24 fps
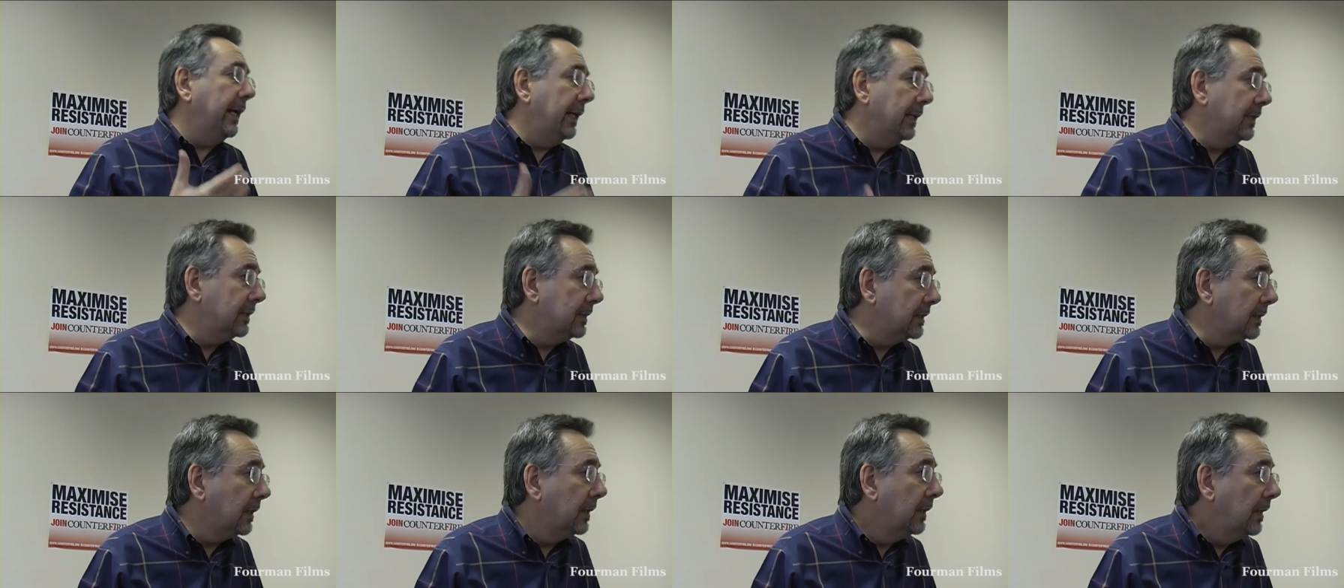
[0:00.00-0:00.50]

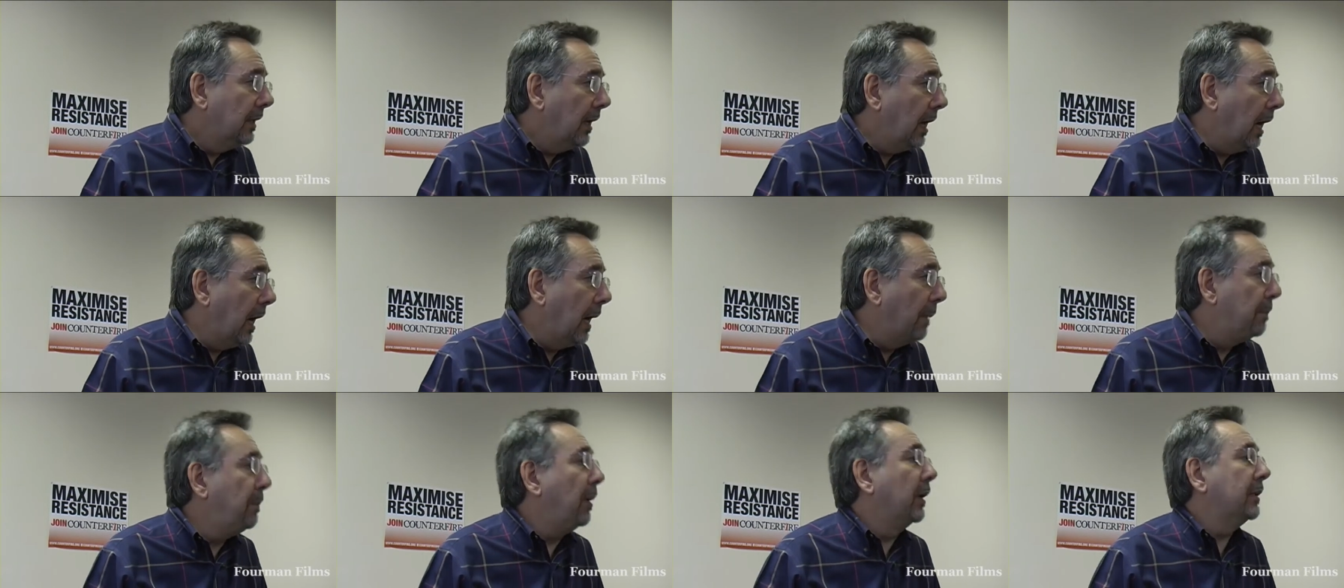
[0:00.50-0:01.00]
It's
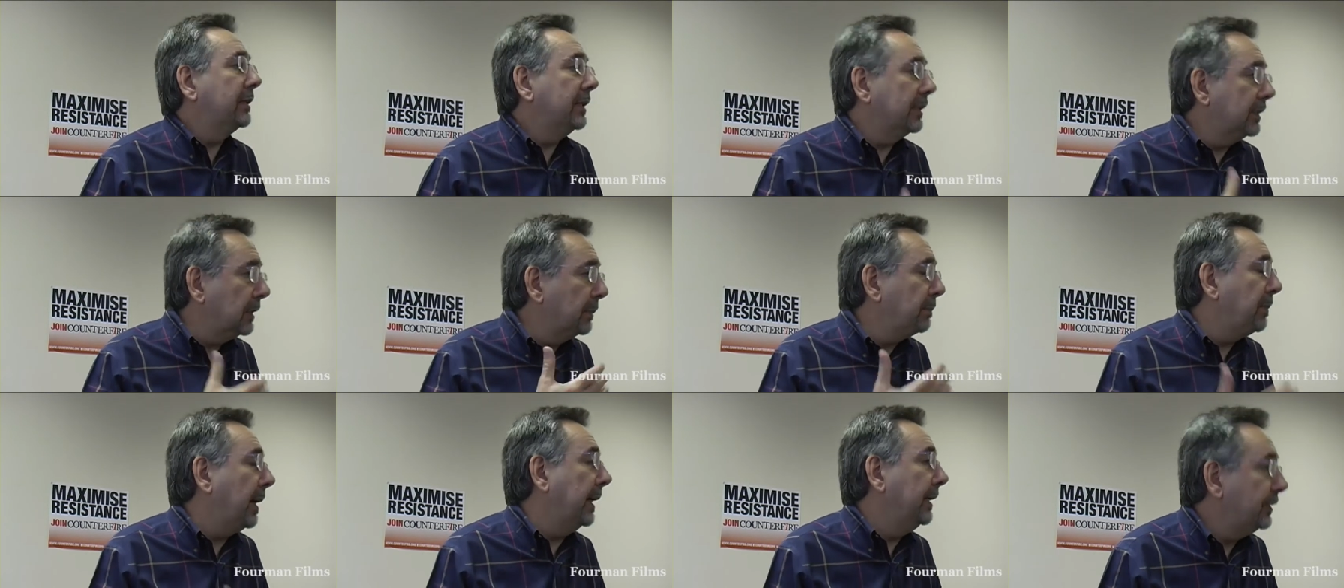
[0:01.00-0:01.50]

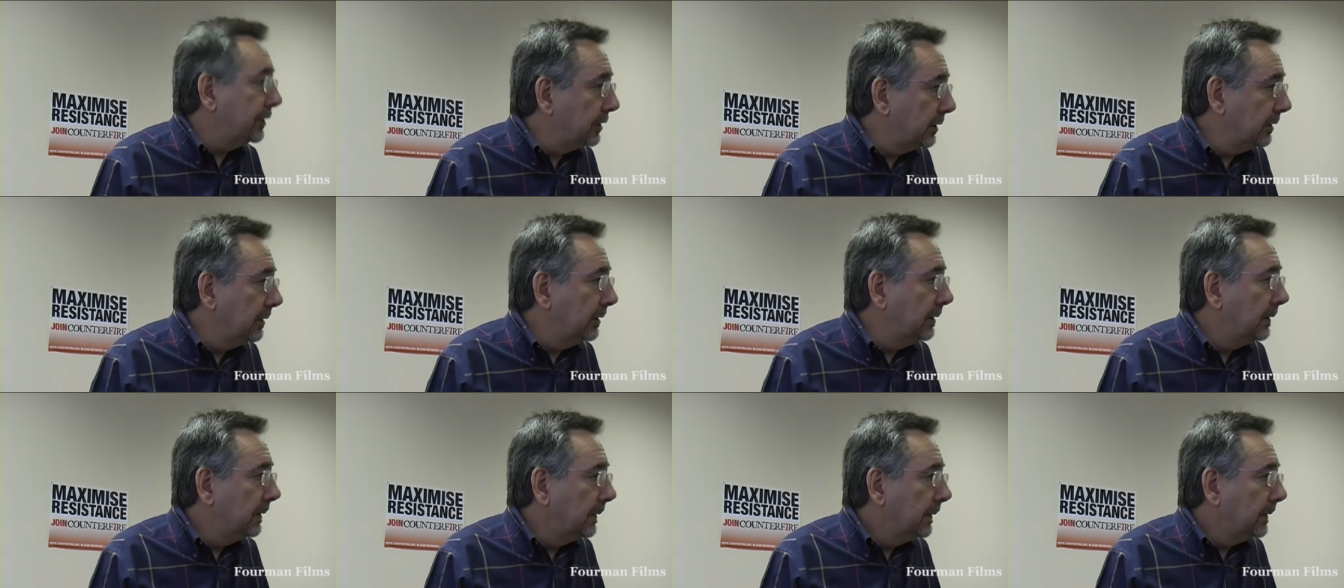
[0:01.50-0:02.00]

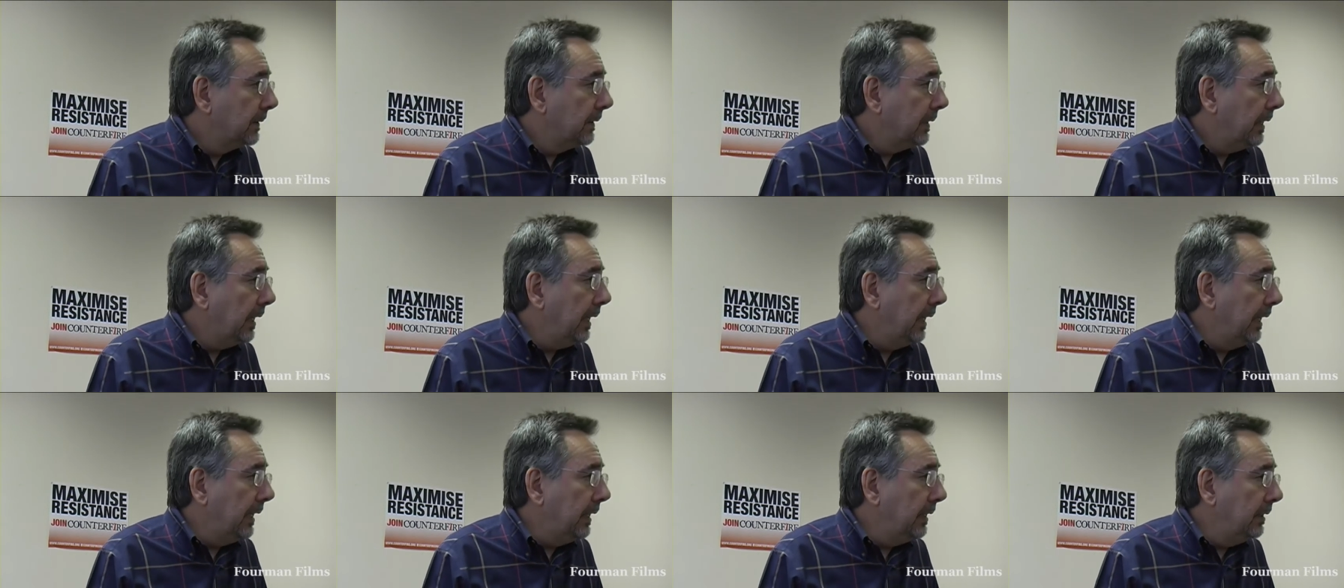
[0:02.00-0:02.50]
participation
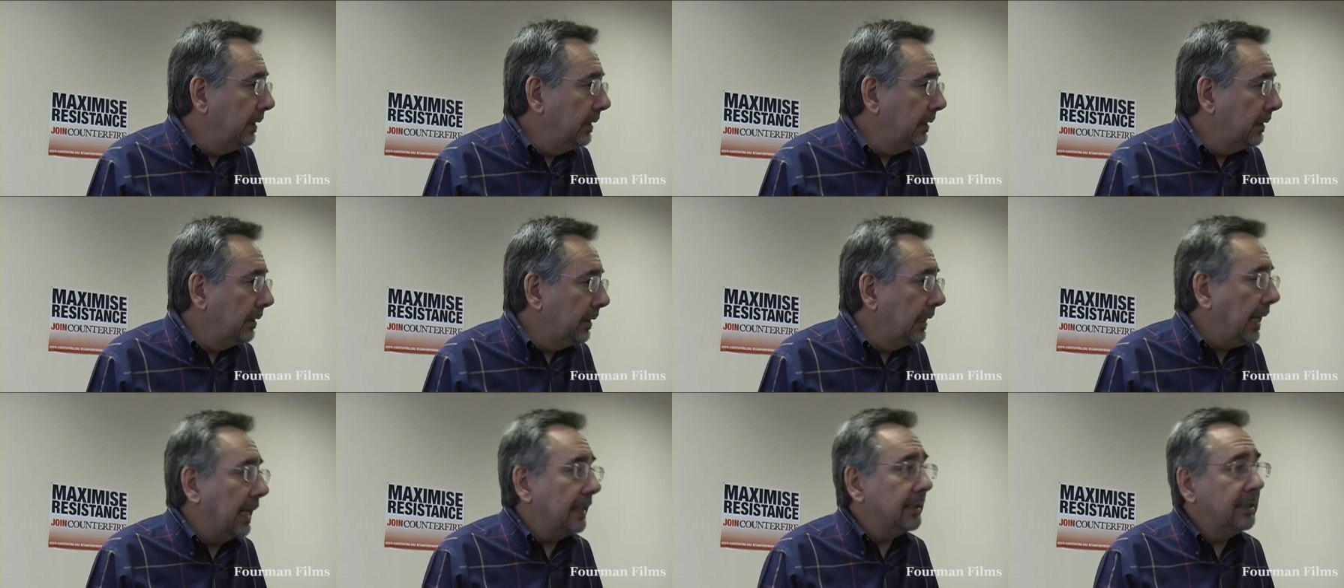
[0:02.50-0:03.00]

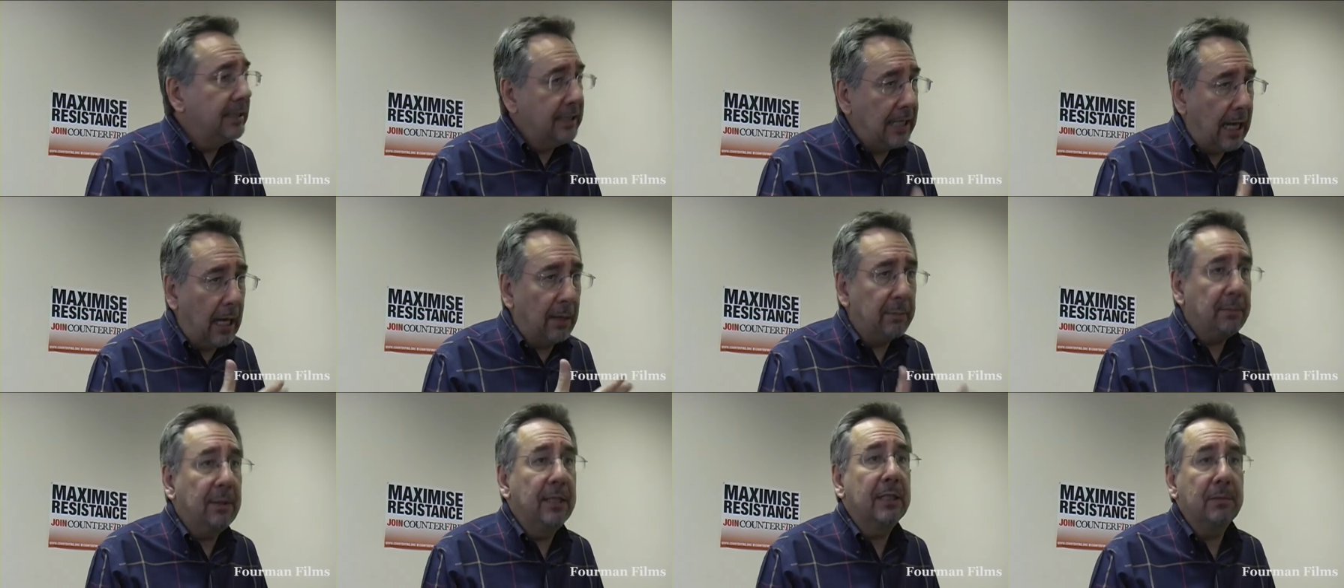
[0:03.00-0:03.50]
in the
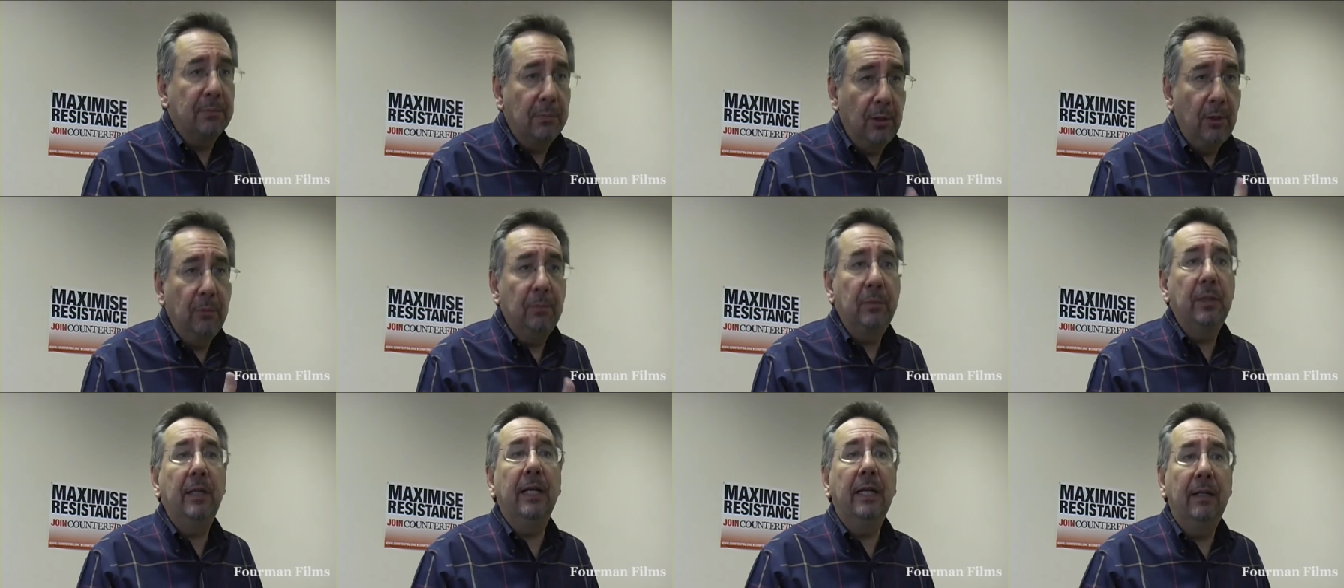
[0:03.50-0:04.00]
anti-capitalist
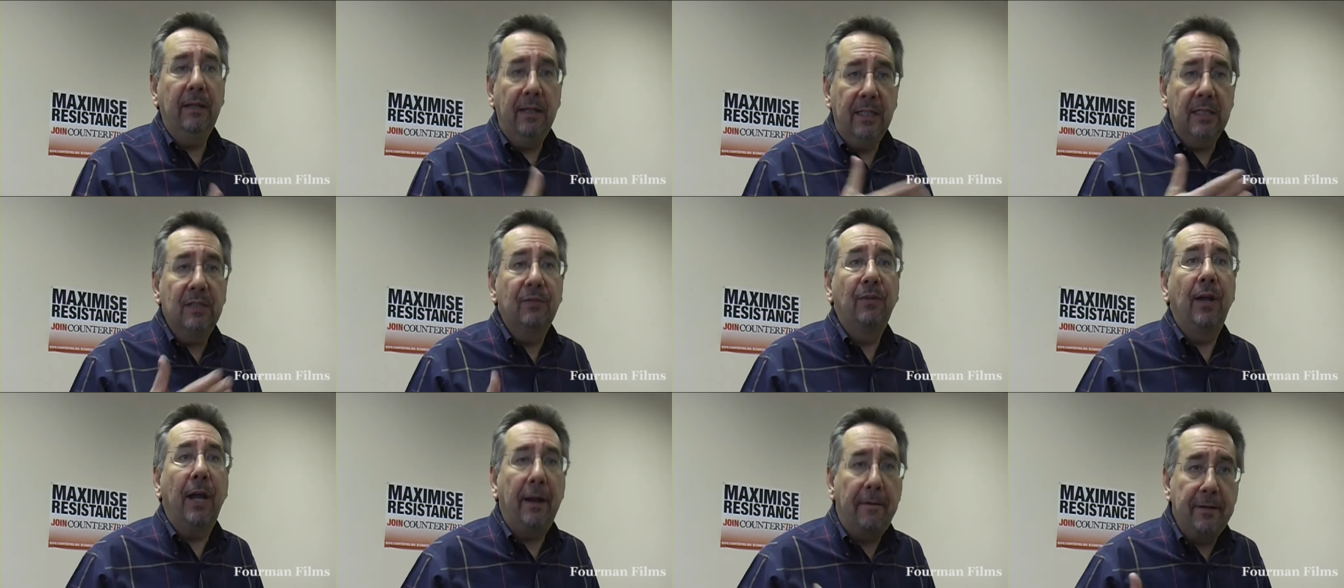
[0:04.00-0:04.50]
movement in its
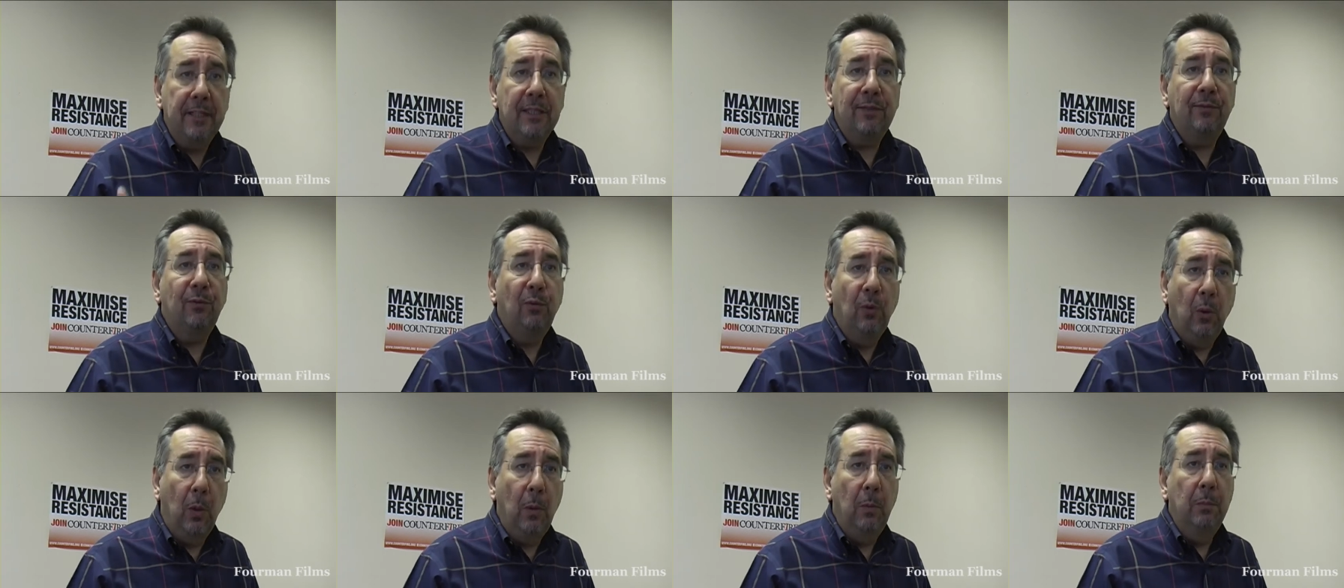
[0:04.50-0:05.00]
various
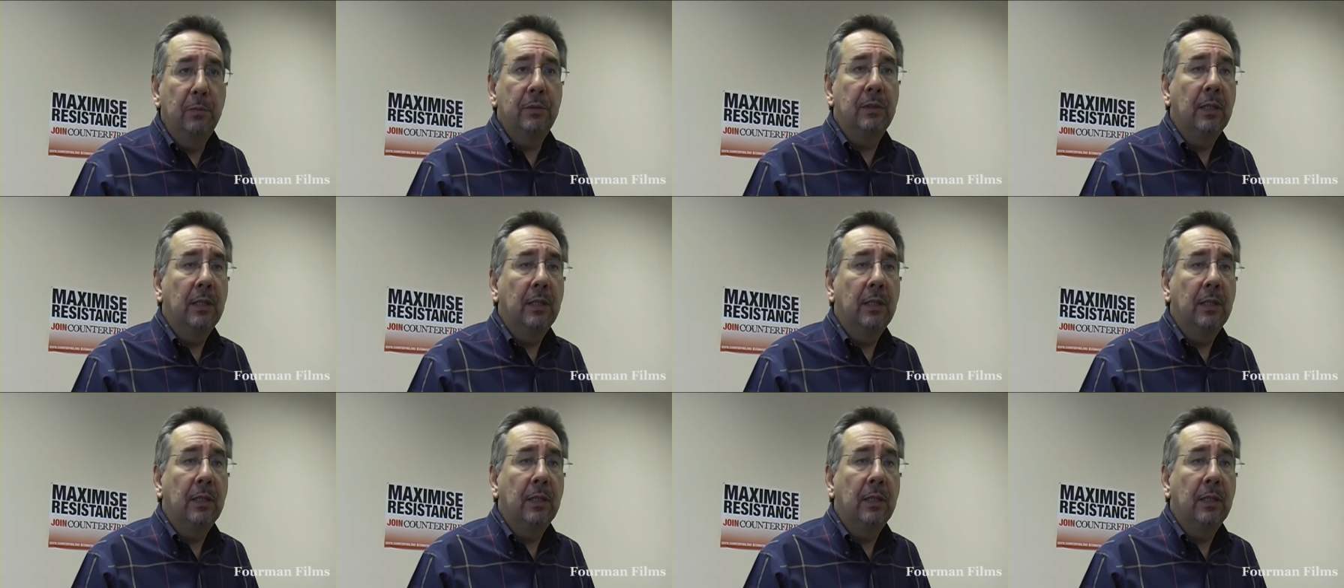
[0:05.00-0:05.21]
forms,